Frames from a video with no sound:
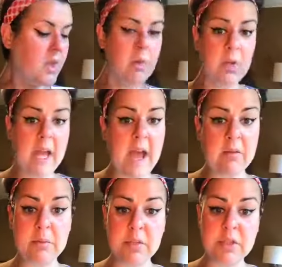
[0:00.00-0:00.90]
Well, I have
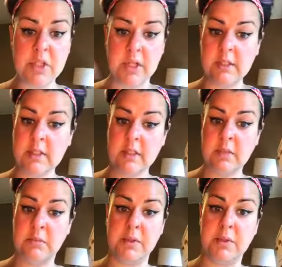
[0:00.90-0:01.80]
a blue shirt,
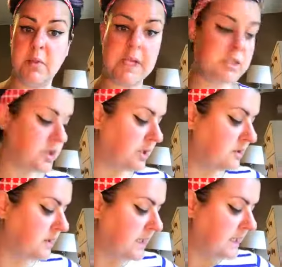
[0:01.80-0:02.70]
blue and white
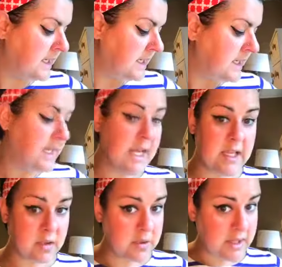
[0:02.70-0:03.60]
shirt,
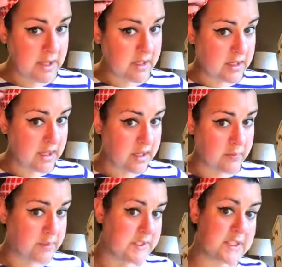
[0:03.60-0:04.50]
and the only thing I could think
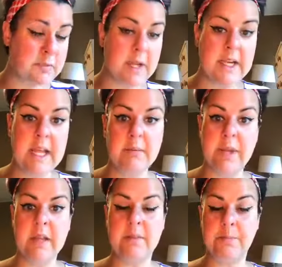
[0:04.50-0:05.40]
of was this red
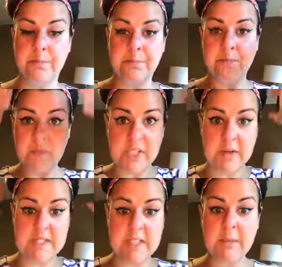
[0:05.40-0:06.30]
headband. So
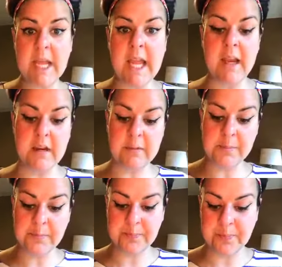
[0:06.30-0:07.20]
I did my hair,
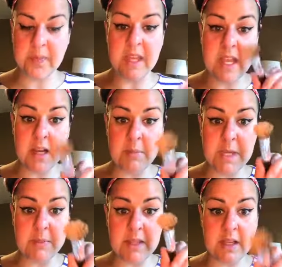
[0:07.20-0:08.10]
and it
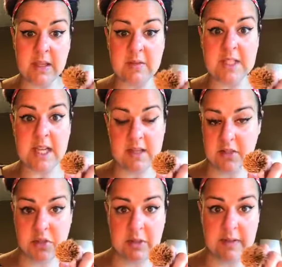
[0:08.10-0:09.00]
made me think of
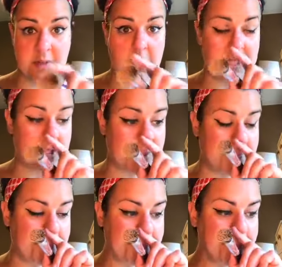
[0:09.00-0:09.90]
today's trivia
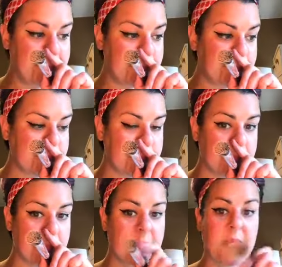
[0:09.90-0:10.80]
question.
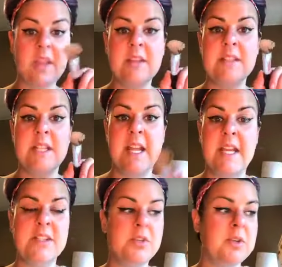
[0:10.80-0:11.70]

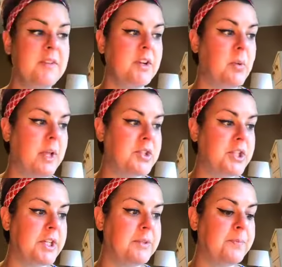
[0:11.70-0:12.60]
Today's trivia
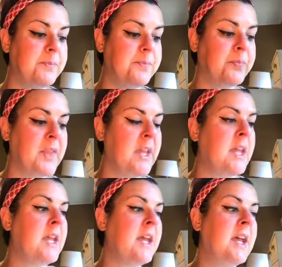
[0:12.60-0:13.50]
question,
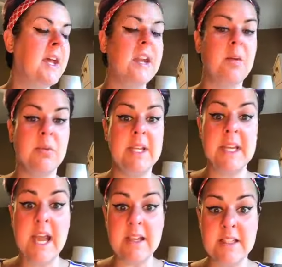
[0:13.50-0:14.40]
and I'll
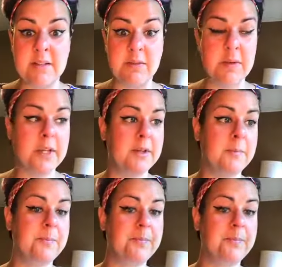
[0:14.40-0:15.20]
reenact it for you.